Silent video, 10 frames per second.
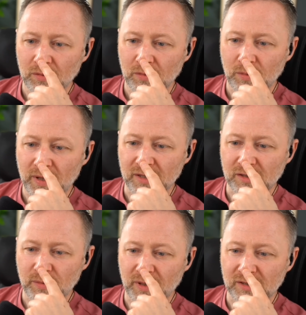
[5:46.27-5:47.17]
Where is
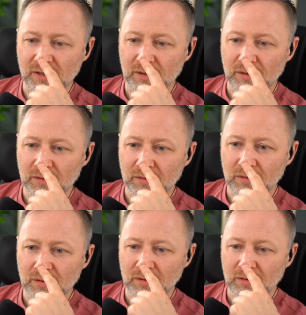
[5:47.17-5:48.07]
it? Where is it?
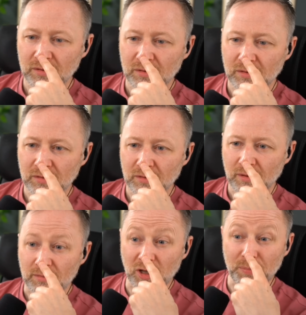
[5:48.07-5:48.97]

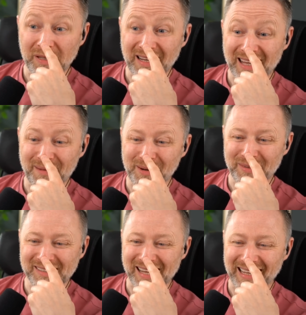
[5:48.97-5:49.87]
I'm going to play the game in a wee
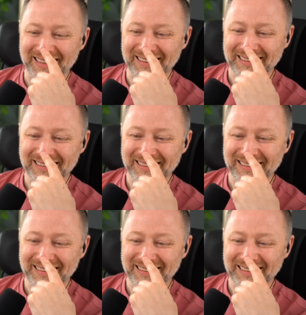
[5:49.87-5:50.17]
second.